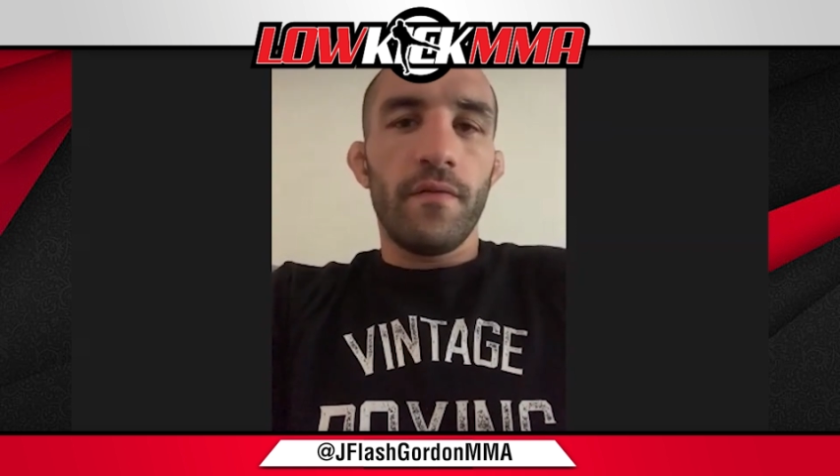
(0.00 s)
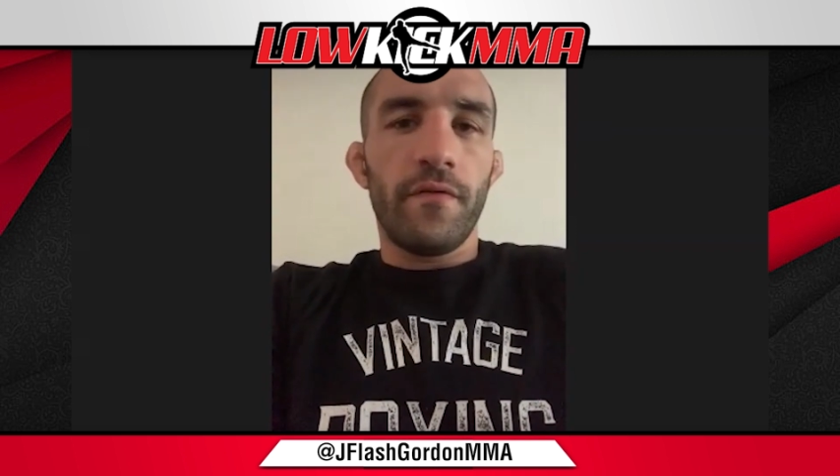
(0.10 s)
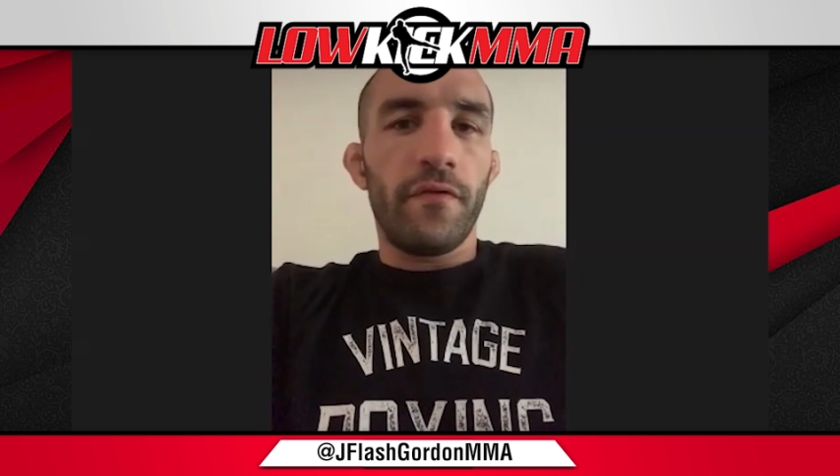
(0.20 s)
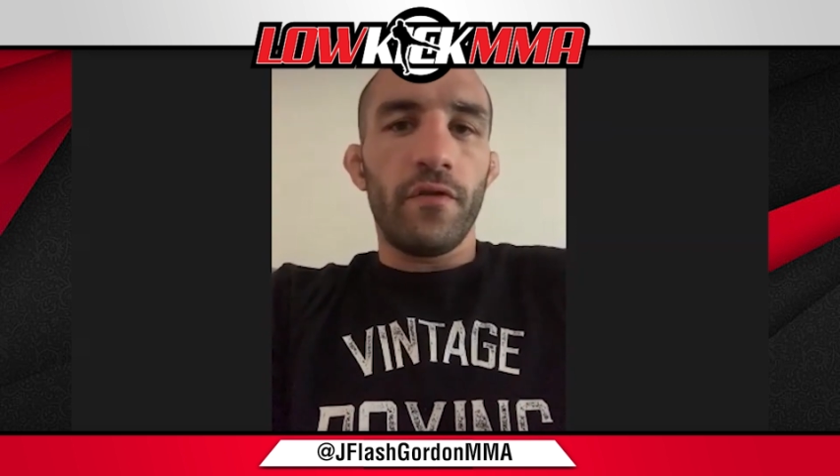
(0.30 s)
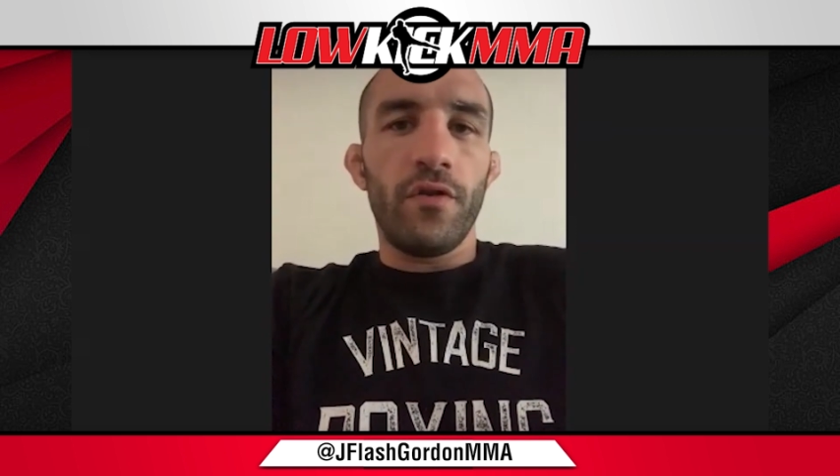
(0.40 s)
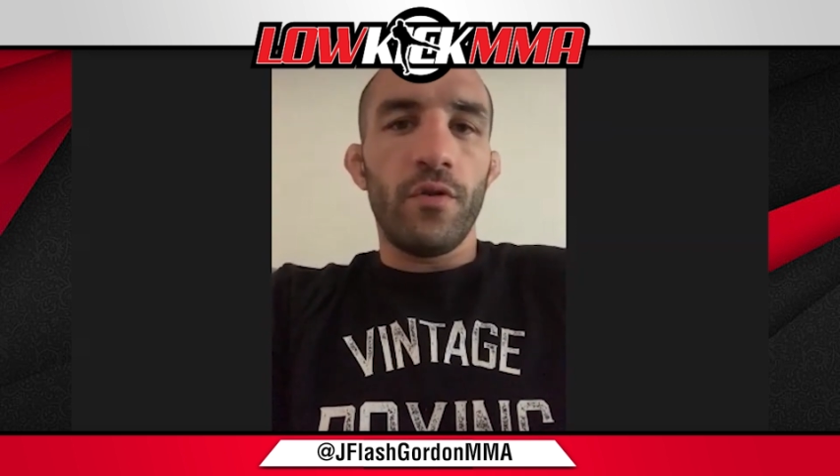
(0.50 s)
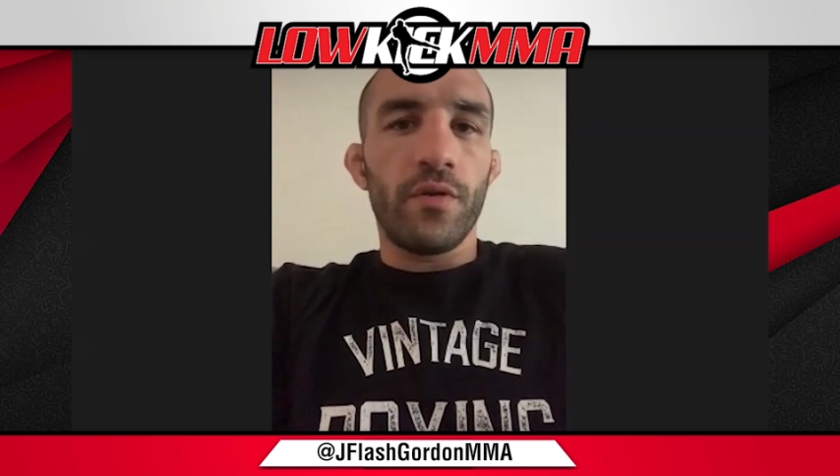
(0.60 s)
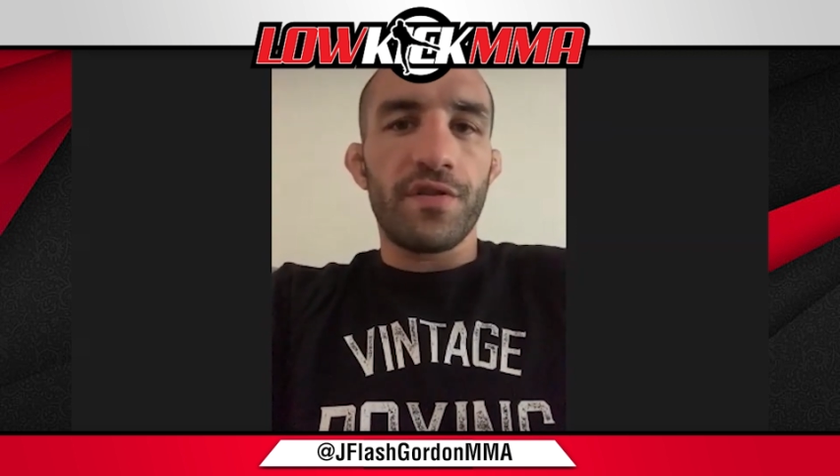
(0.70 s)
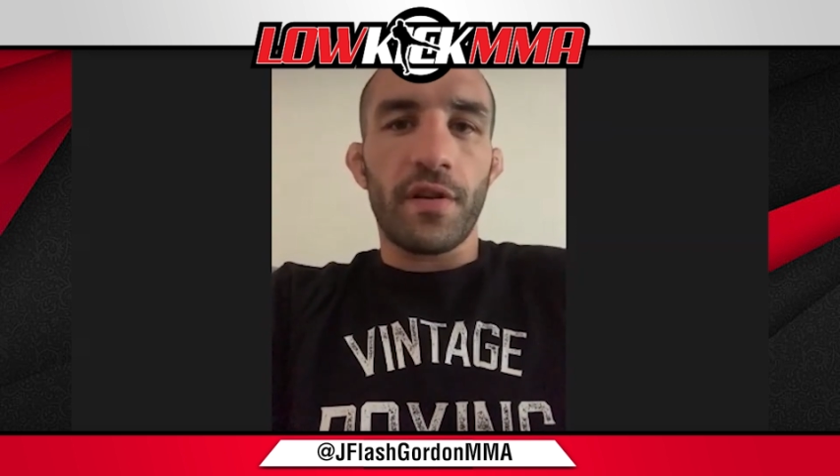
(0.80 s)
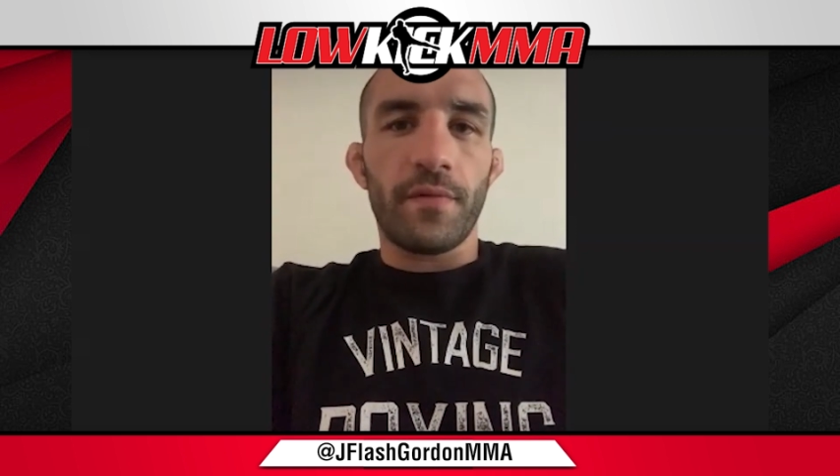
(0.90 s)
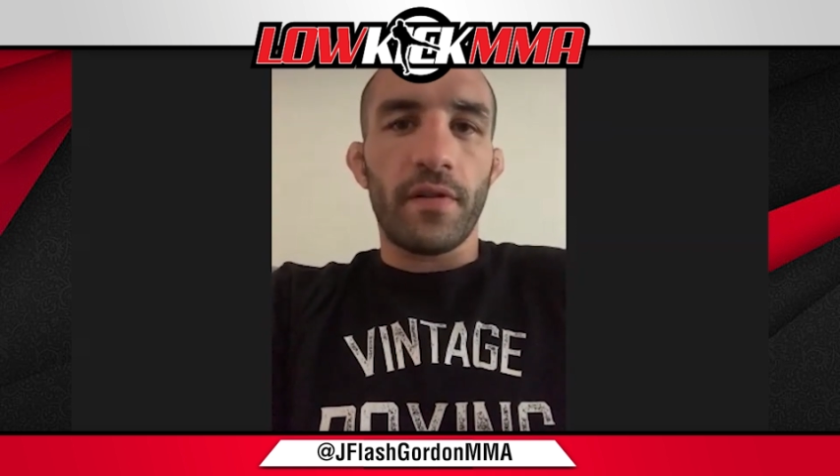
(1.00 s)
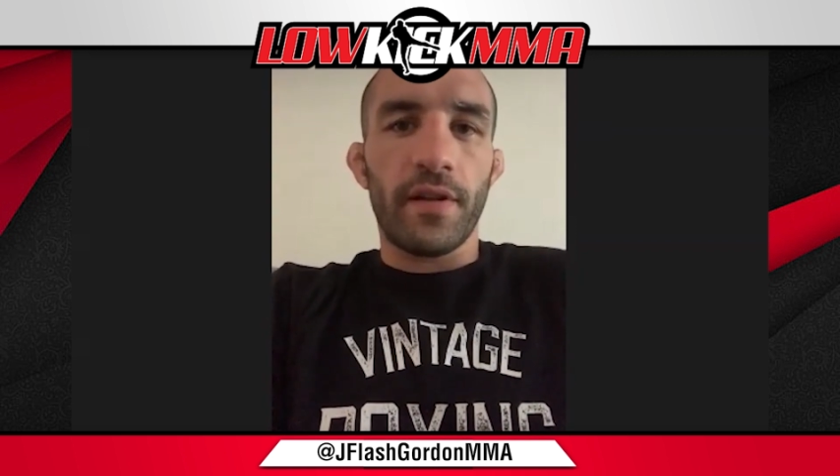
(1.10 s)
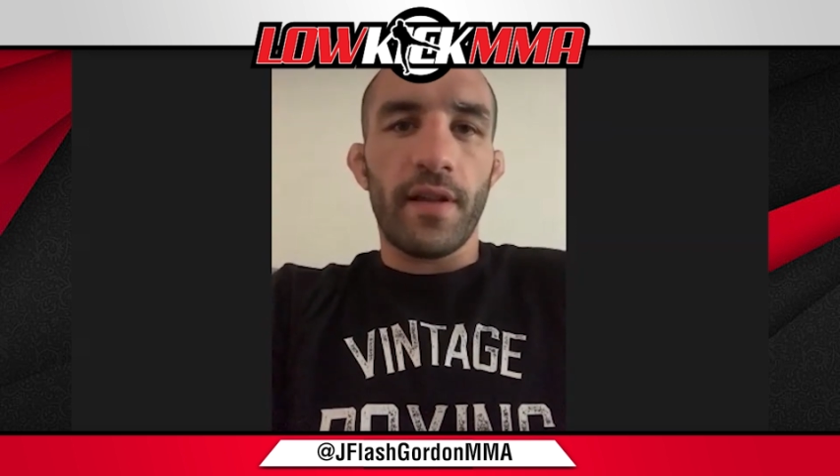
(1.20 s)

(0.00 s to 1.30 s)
flu or something like